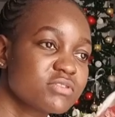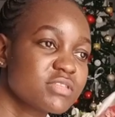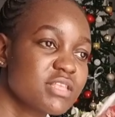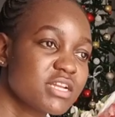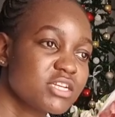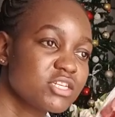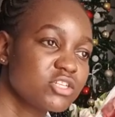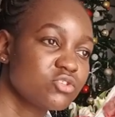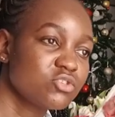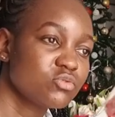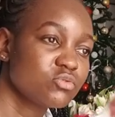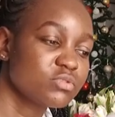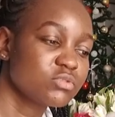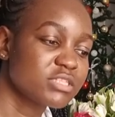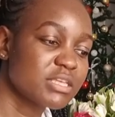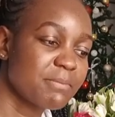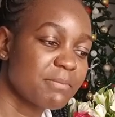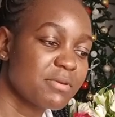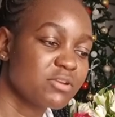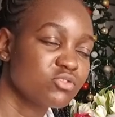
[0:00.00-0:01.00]
that
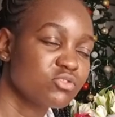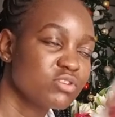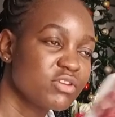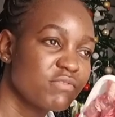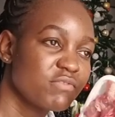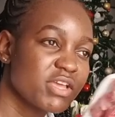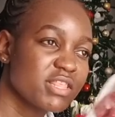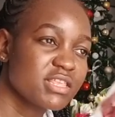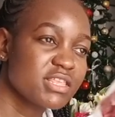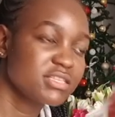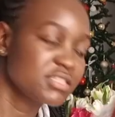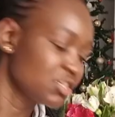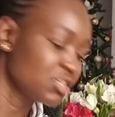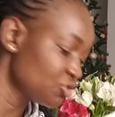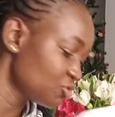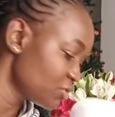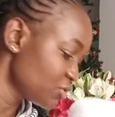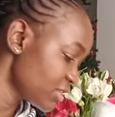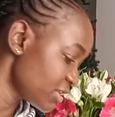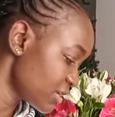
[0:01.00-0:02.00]
to divide this
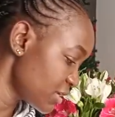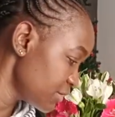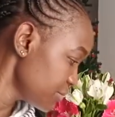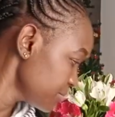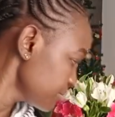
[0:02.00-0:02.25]
into 3.